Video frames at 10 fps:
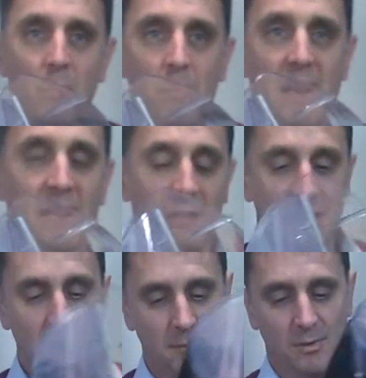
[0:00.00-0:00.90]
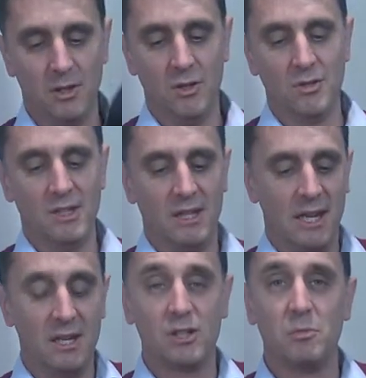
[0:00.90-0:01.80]
manually using
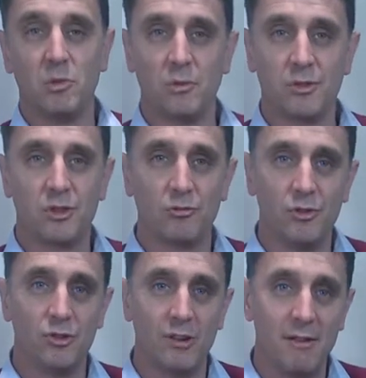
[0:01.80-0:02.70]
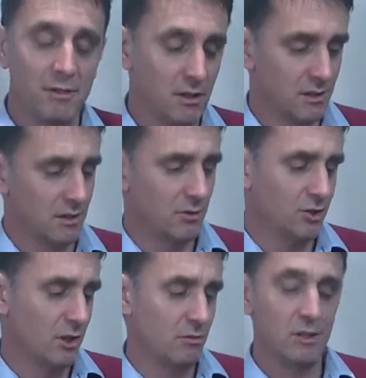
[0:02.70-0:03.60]
a small screwdriver, and I'll
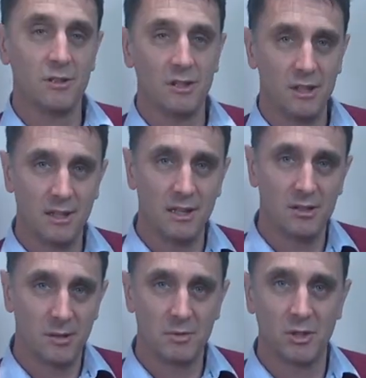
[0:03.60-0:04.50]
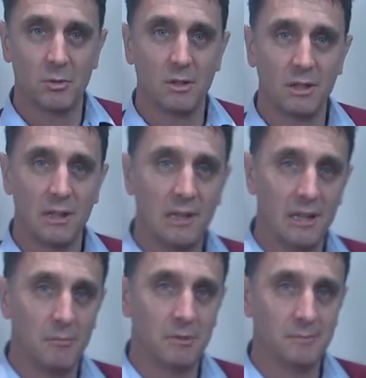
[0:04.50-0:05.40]
show you this in a subsequent
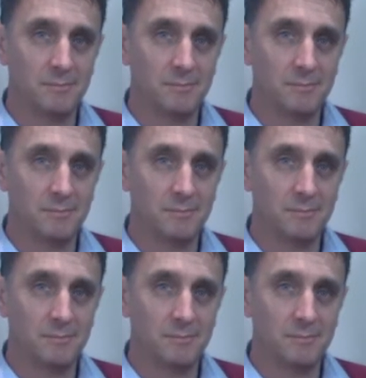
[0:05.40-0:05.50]
clip.